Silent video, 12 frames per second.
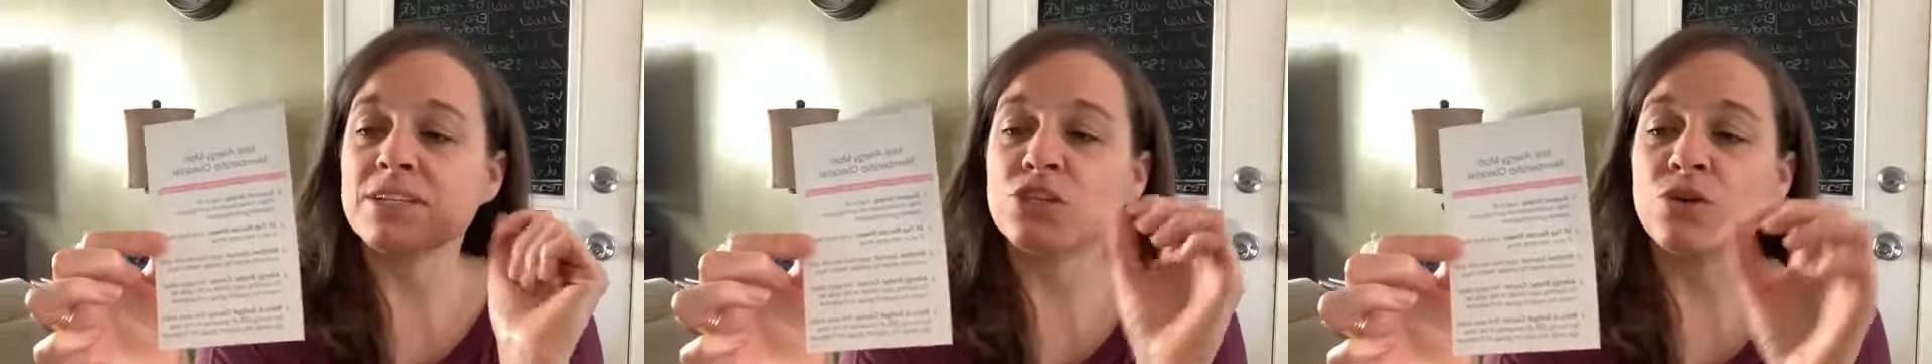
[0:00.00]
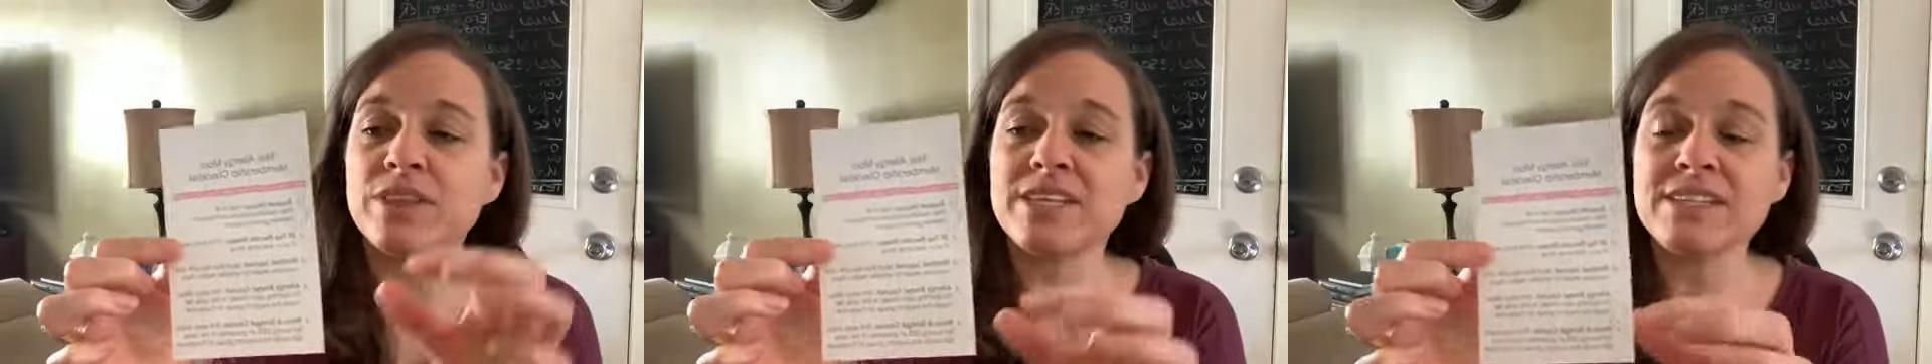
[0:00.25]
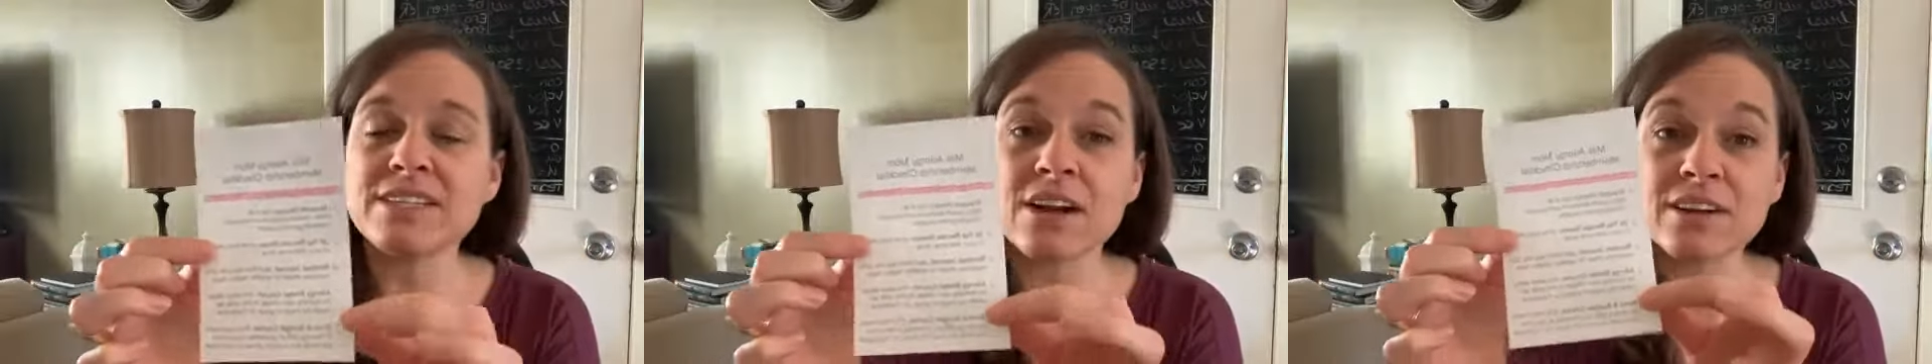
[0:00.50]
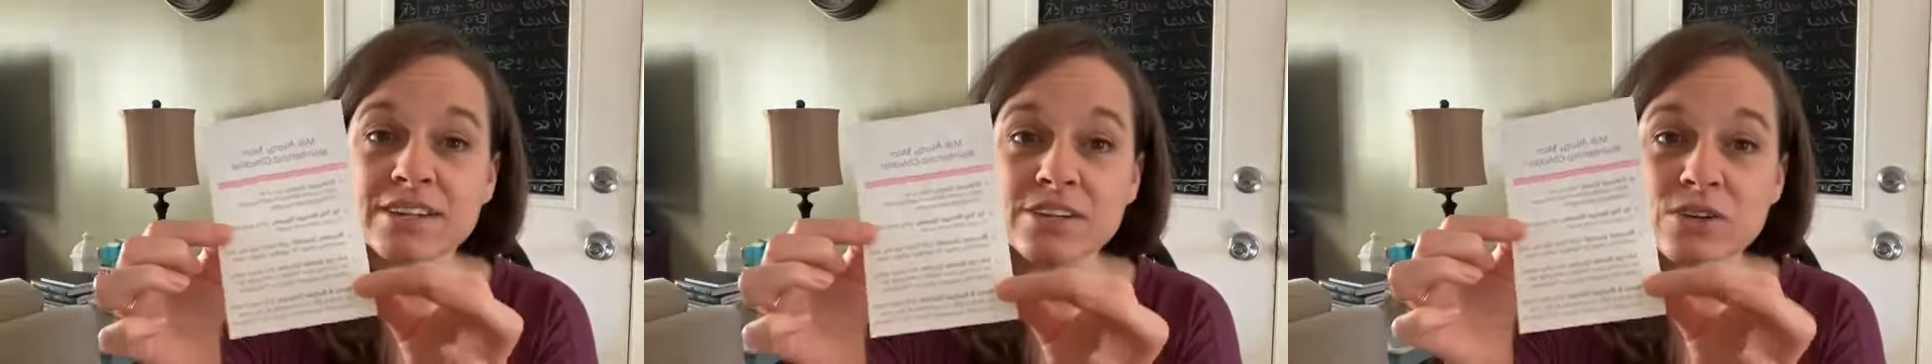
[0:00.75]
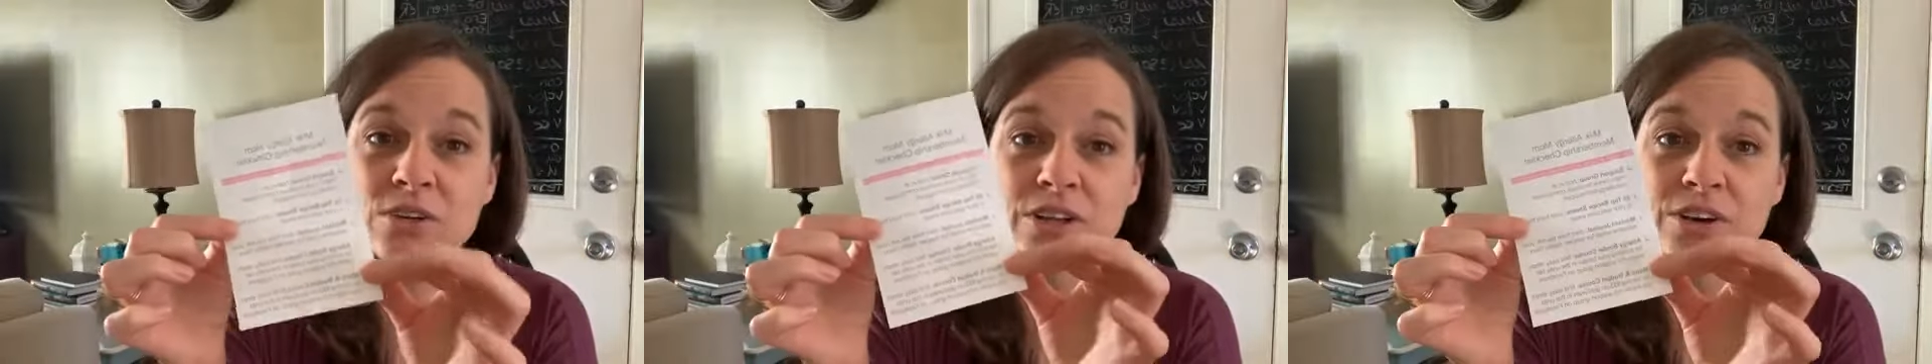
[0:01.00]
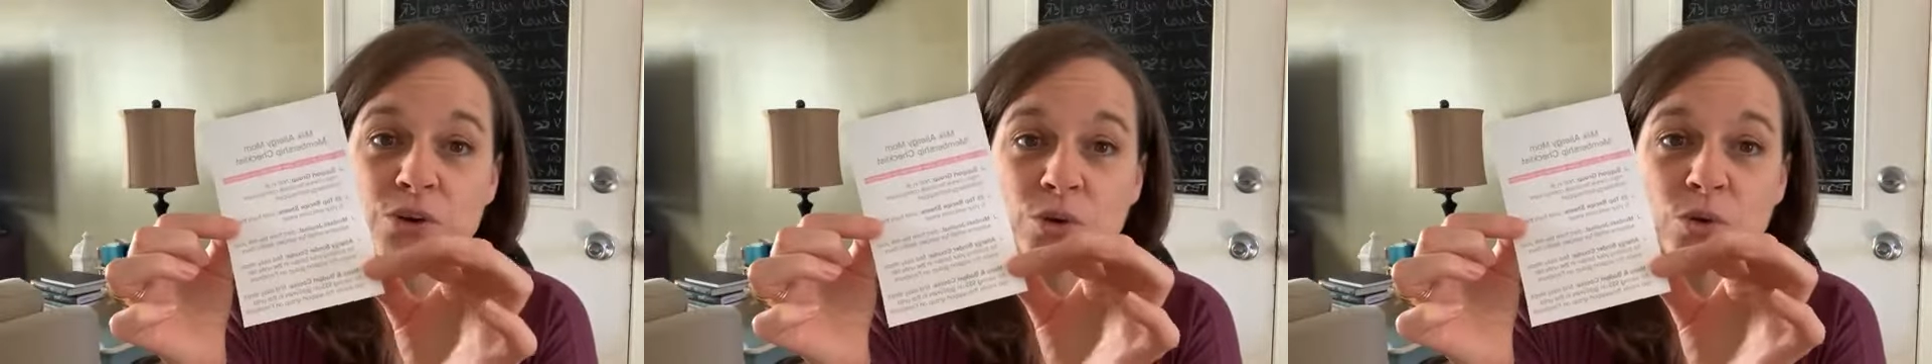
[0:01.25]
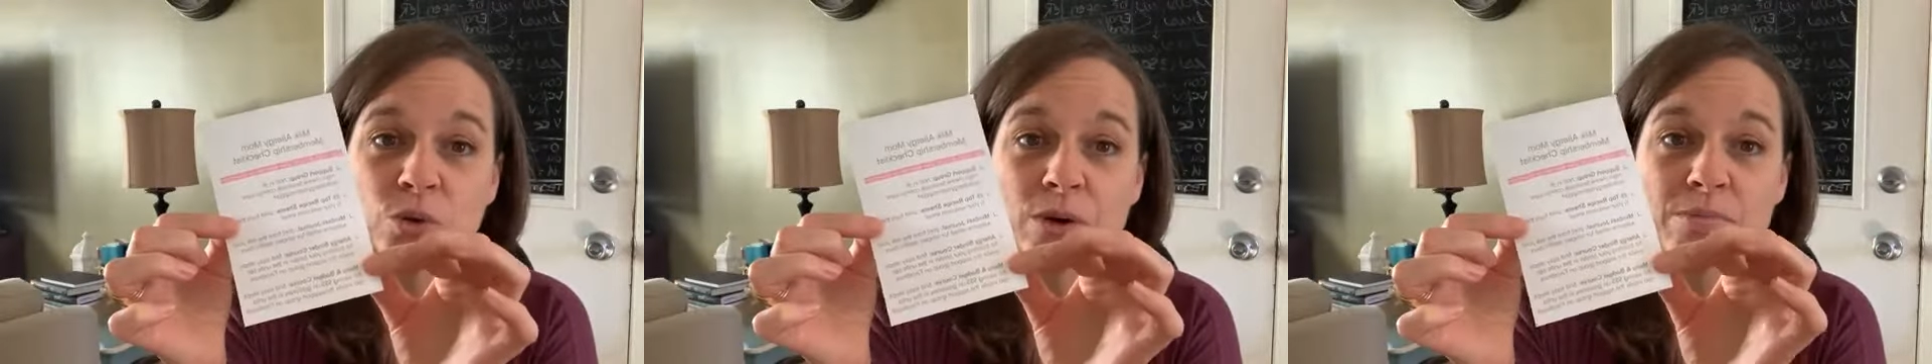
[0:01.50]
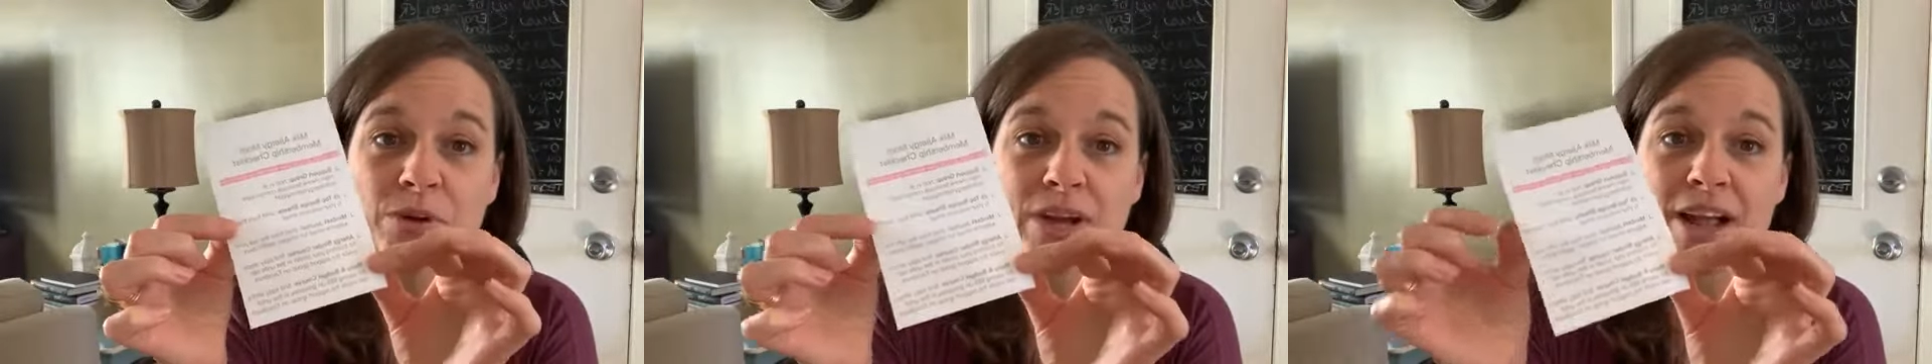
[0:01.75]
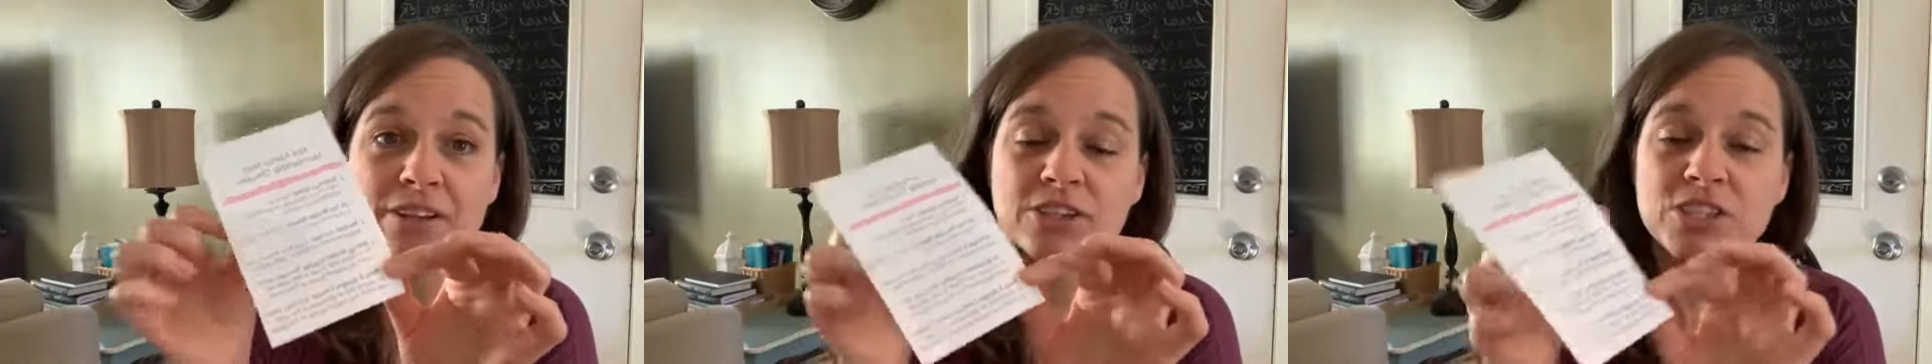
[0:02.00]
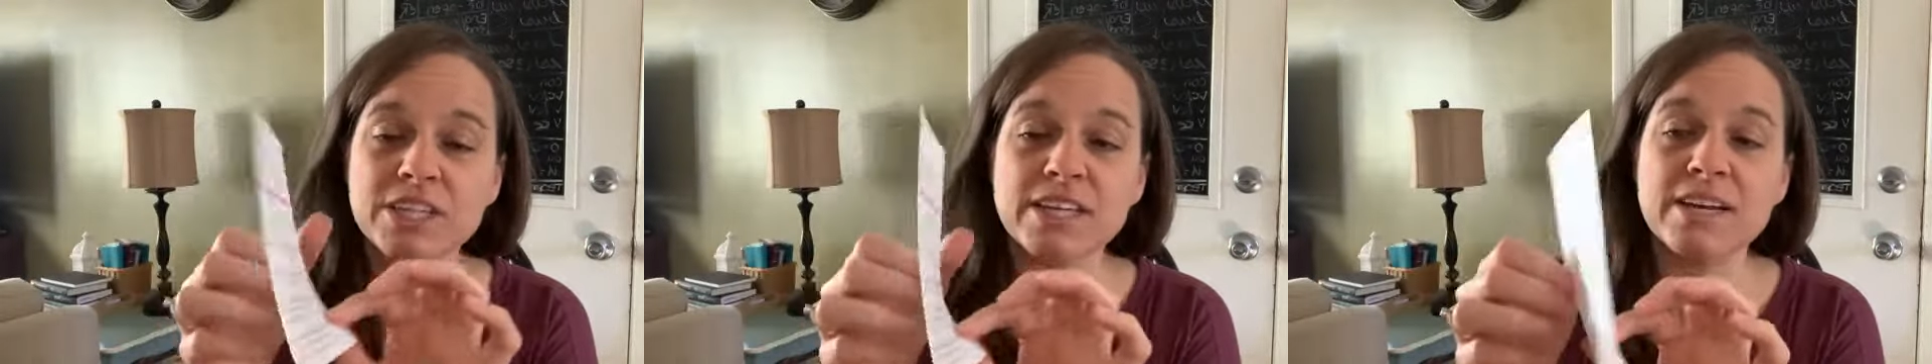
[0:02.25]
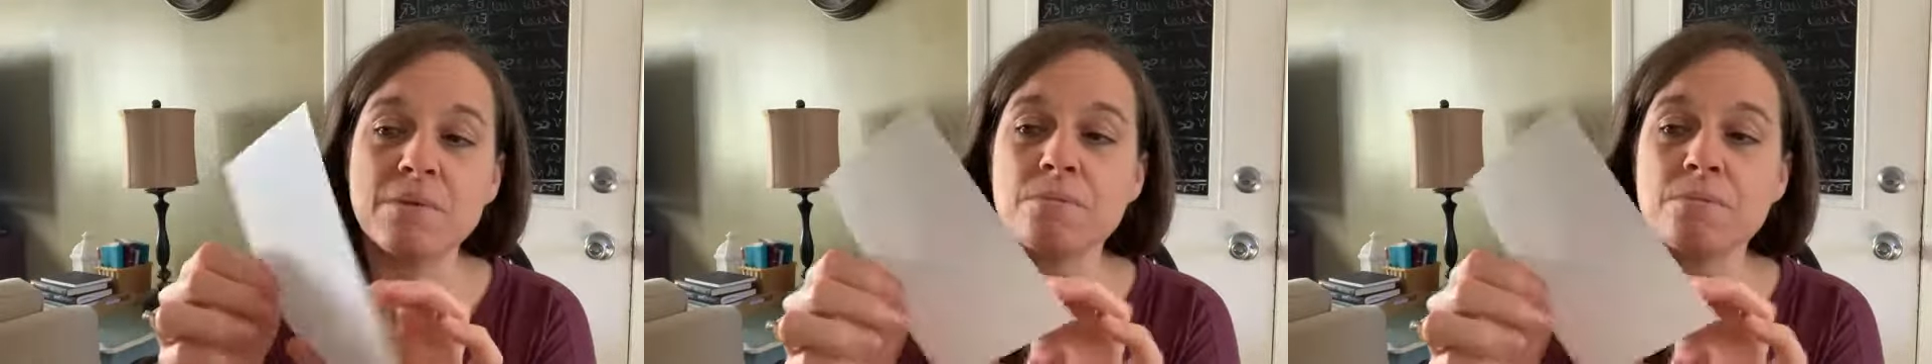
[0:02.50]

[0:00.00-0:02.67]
so this is our little new Milk Allergy